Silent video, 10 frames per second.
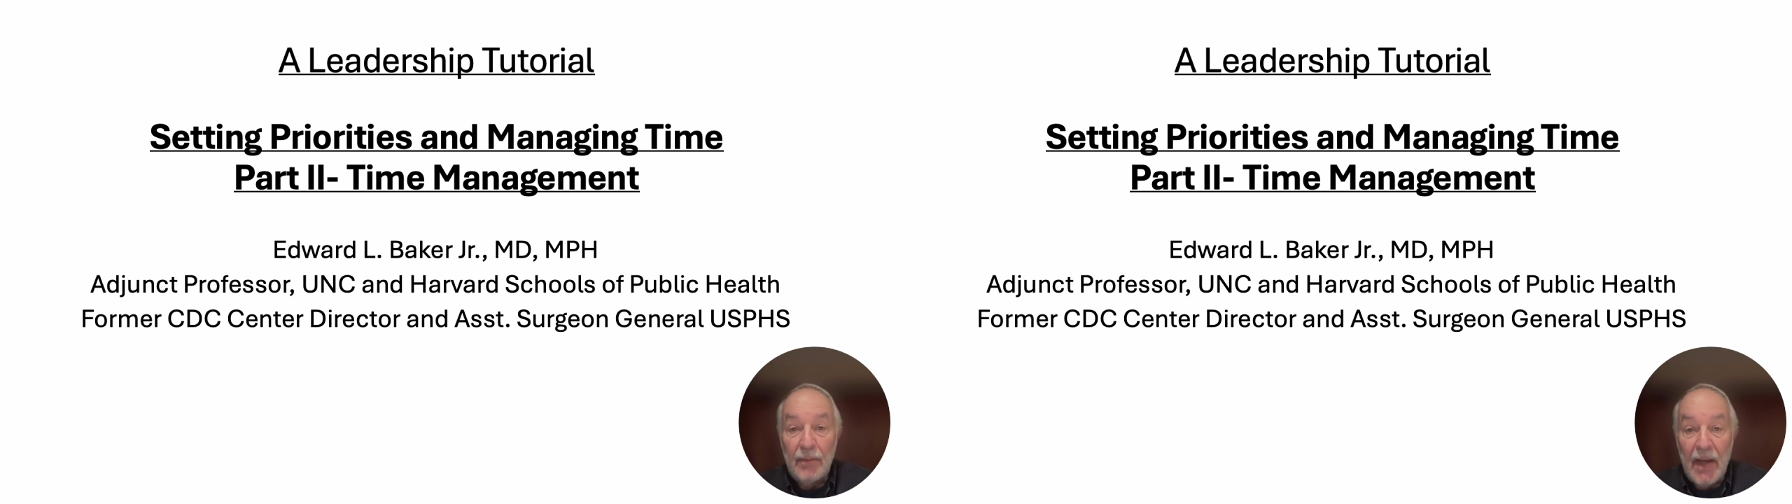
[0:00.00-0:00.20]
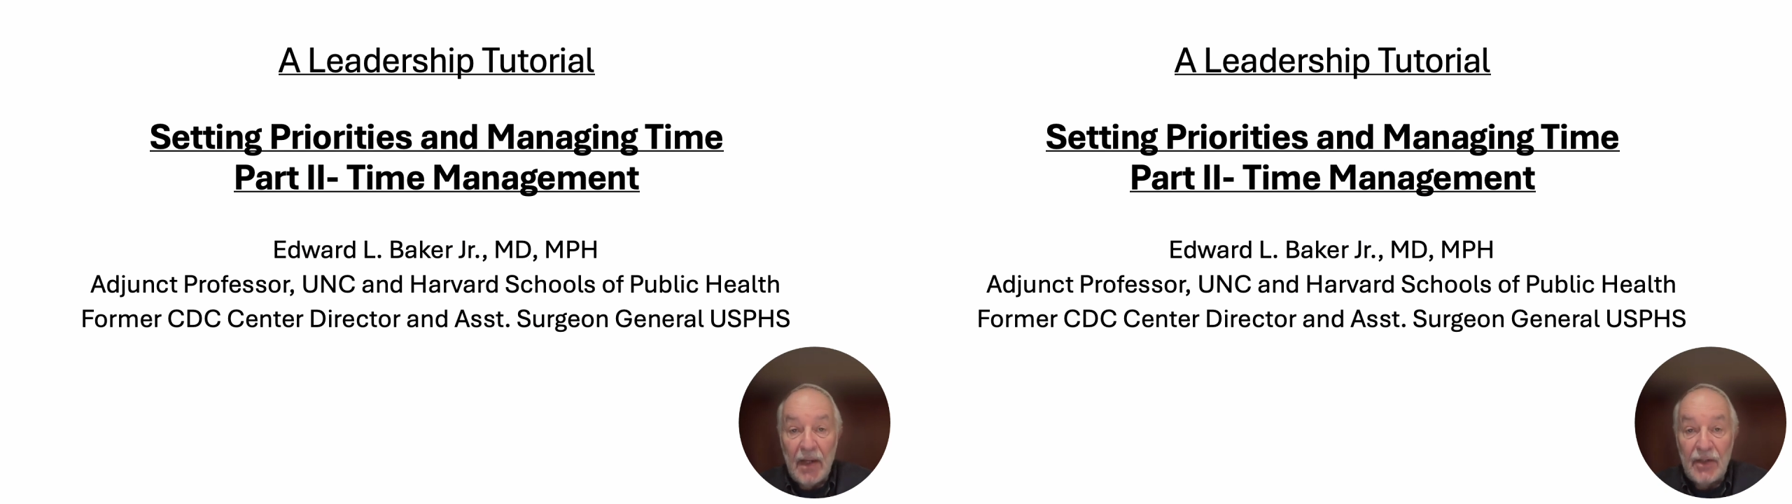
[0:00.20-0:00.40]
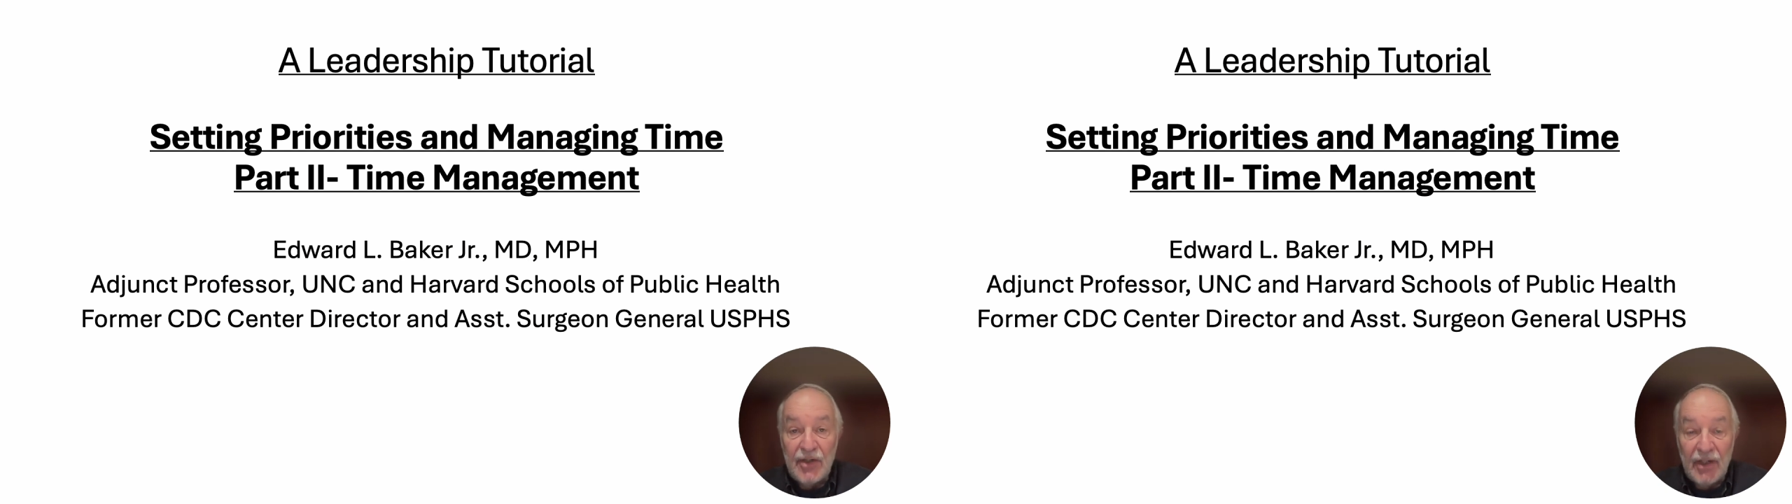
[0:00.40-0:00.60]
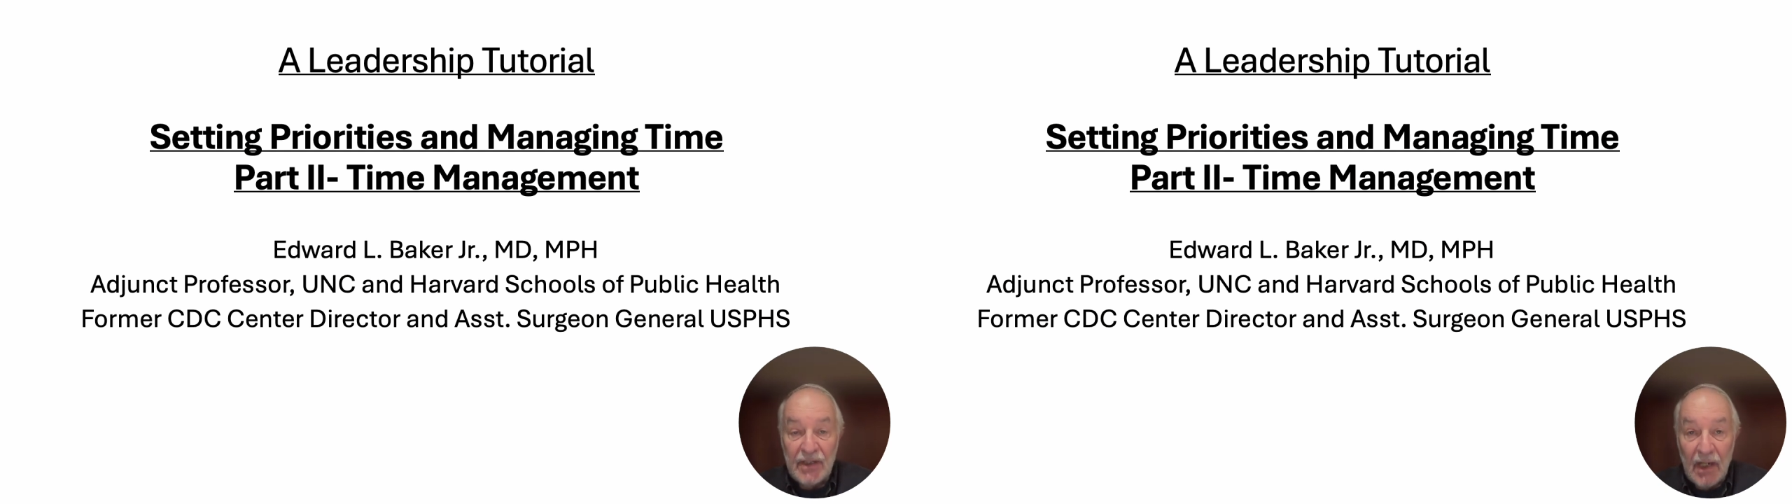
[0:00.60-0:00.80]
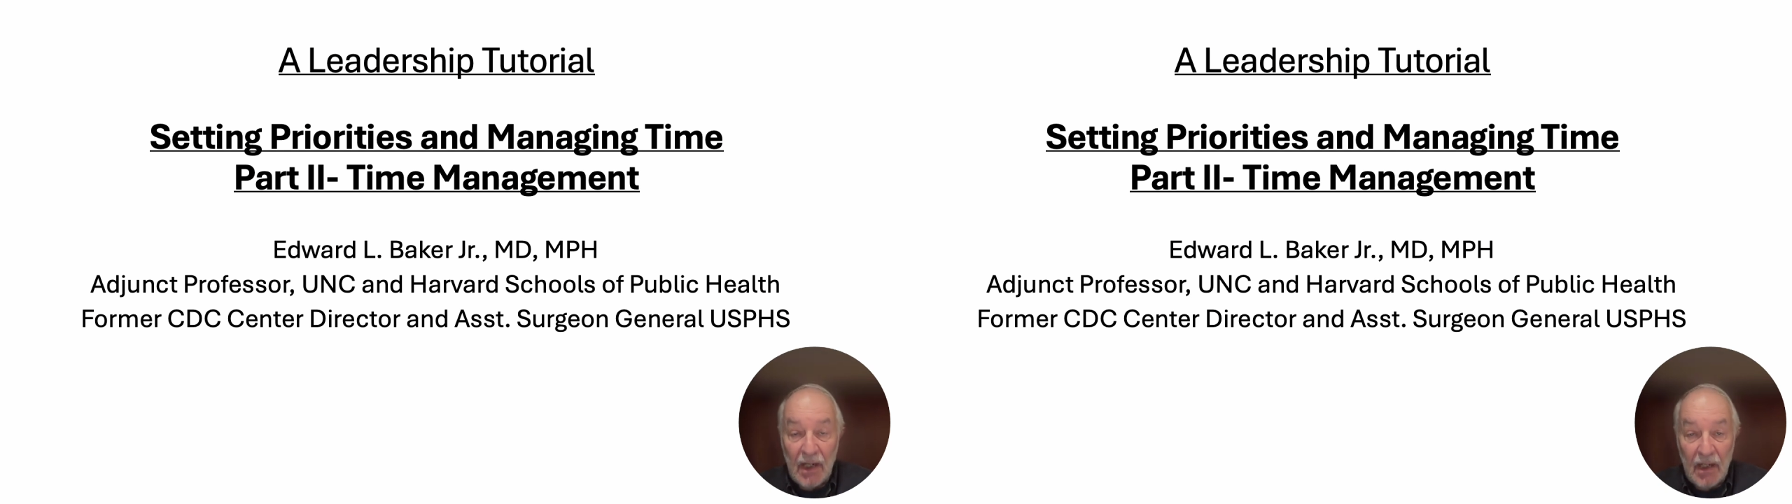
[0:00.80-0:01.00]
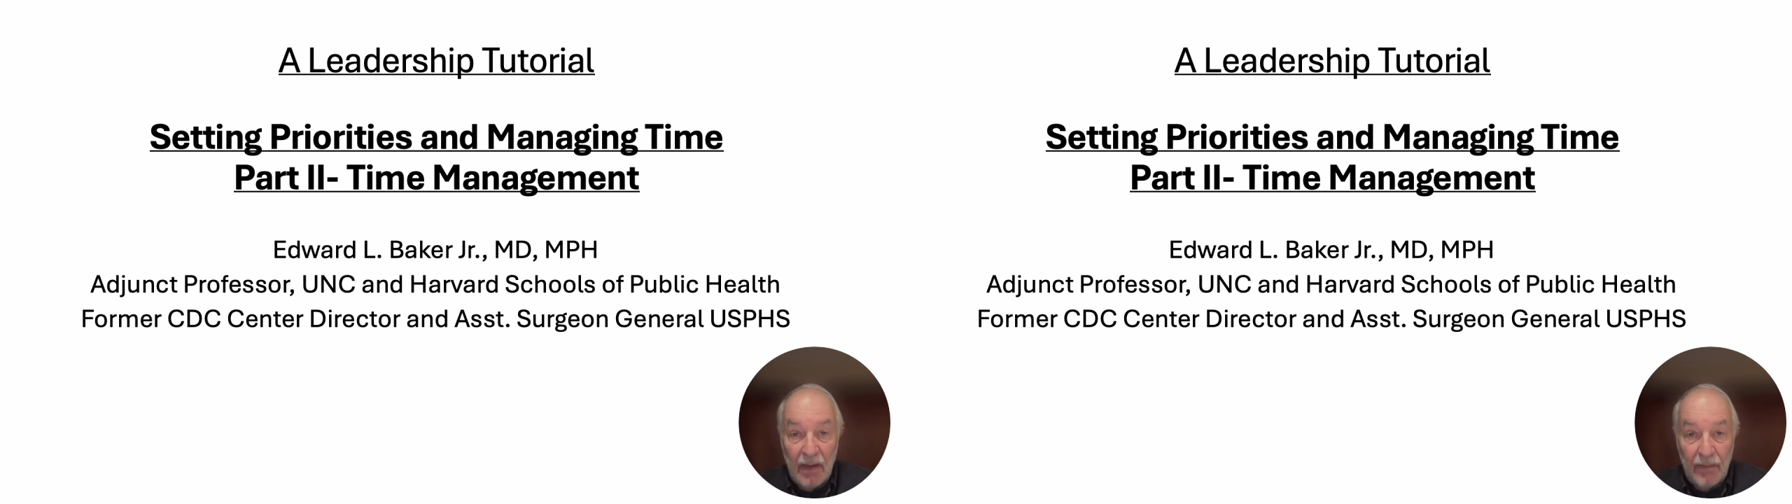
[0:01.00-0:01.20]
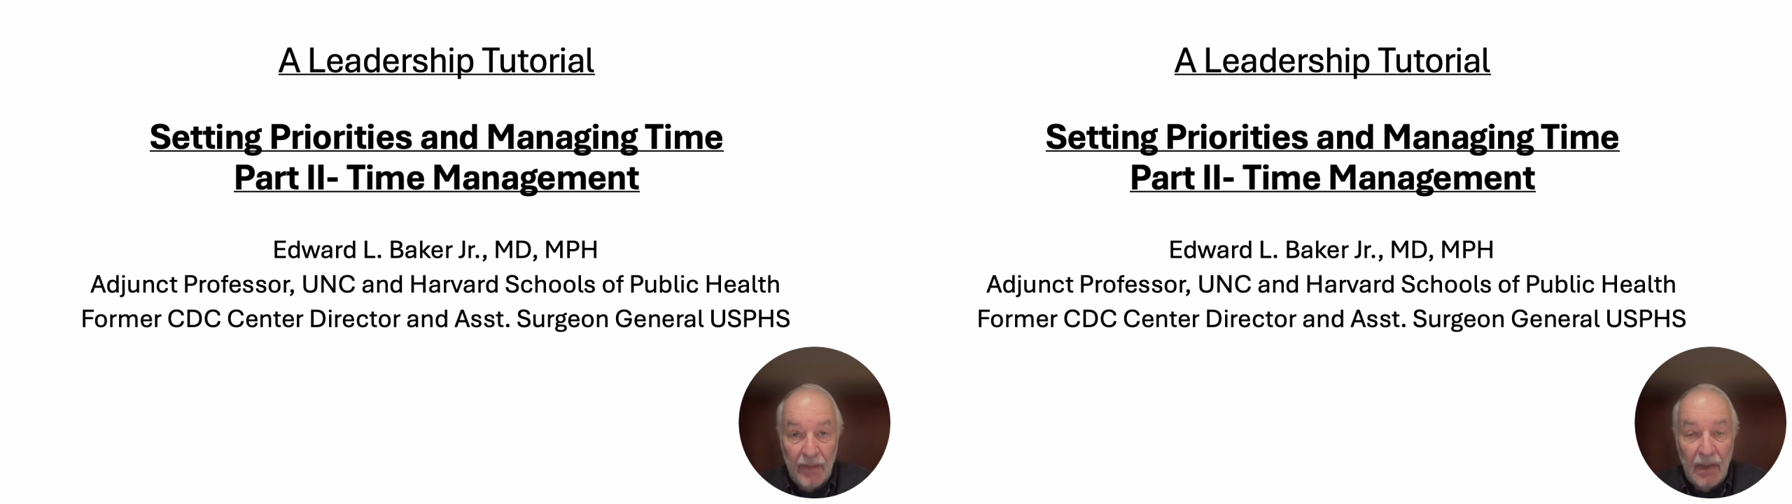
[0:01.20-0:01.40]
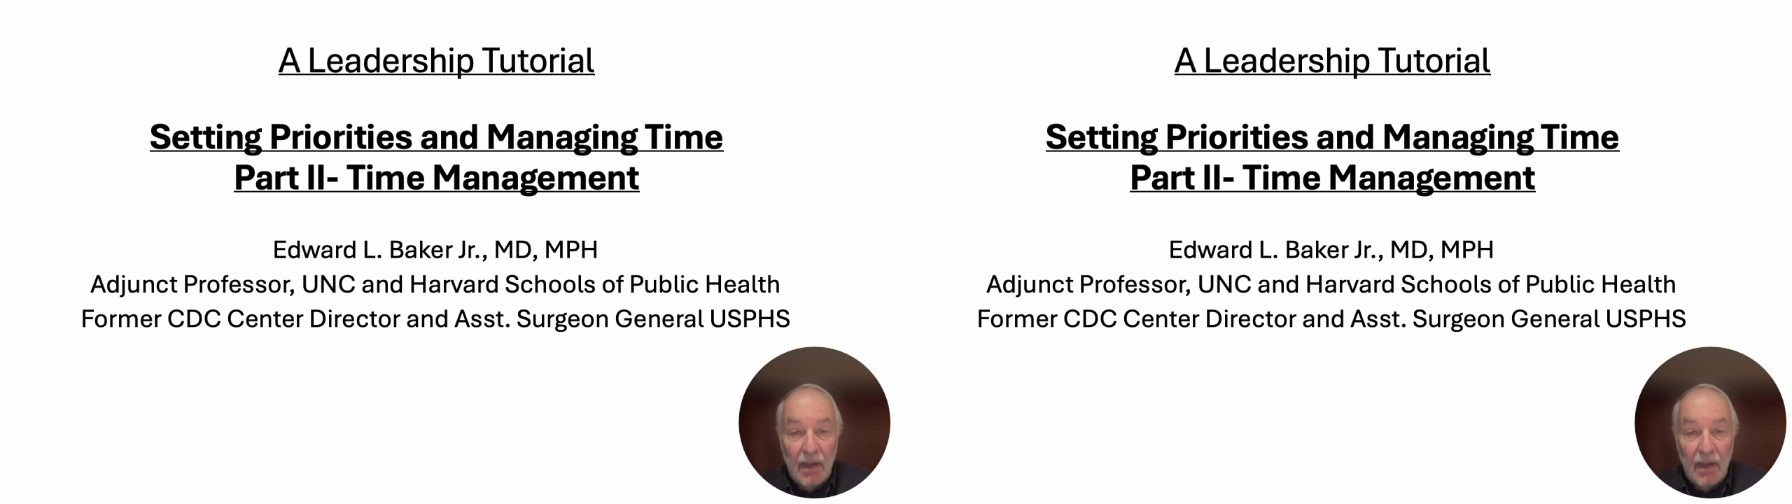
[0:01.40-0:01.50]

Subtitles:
managing time.